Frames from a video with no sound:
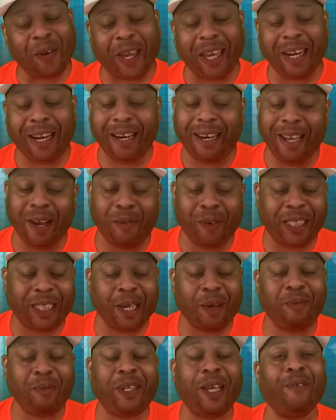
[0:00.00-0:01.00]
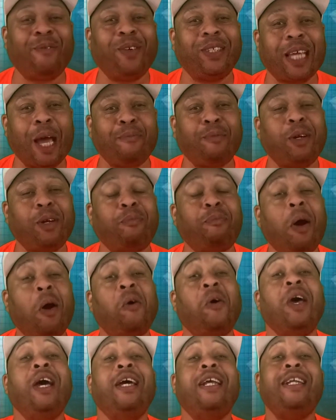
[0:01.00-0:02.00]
get in there with some different type of opponent.